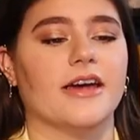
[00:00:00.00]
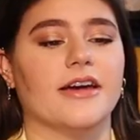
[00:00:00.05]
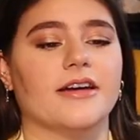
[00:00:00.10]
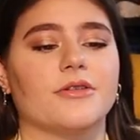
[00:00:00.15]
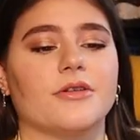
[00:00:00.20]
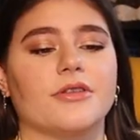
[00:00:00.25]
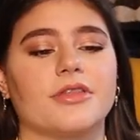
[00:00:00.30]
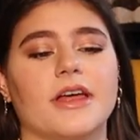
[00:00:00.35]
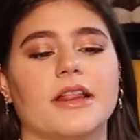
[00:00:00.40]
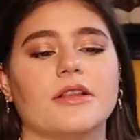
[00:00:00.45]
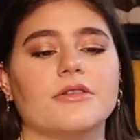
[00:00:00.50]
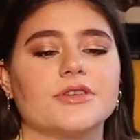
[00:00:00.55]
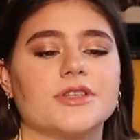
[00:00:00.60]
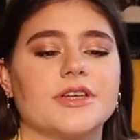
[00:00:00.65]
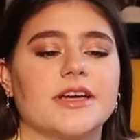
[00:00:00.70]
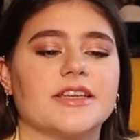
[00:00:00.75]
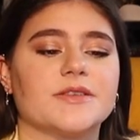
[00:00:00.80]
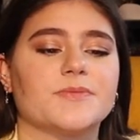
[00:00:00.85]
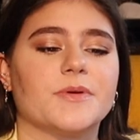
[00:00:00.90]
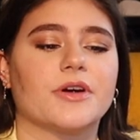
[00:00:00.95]
In Othello,
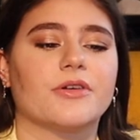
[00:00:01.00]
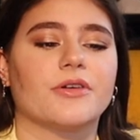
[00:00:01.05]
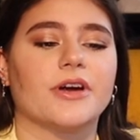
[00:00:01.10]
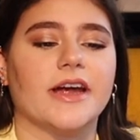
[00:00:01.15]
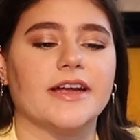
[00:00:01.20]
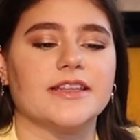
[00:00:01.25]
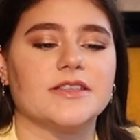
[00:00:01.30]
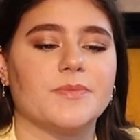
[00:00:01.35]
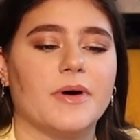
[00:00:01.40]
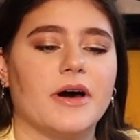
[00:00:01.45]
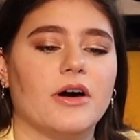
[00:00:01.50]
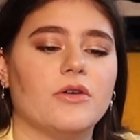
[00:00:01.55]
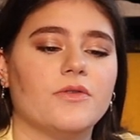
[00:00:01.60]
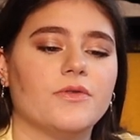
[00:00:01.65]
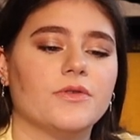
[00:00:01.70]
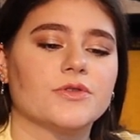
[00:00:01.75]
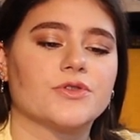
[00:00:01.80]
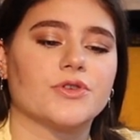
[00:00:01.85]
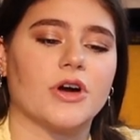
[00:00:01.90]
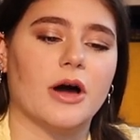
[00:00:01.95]
Shakespeare creates
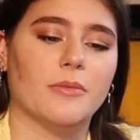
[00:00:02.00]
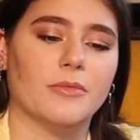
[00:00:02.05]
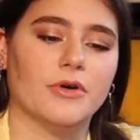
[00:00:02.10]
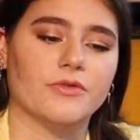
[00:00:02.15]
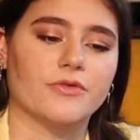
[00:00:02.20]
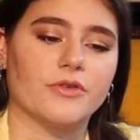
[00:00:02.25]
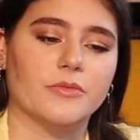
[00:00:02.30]
powerful drama